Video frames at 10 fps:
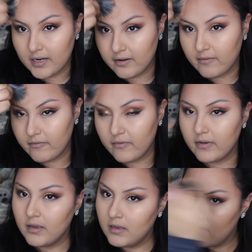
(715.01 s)
kind of
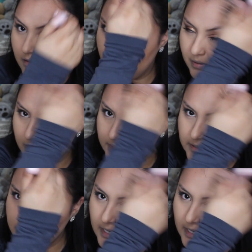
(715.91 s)
blend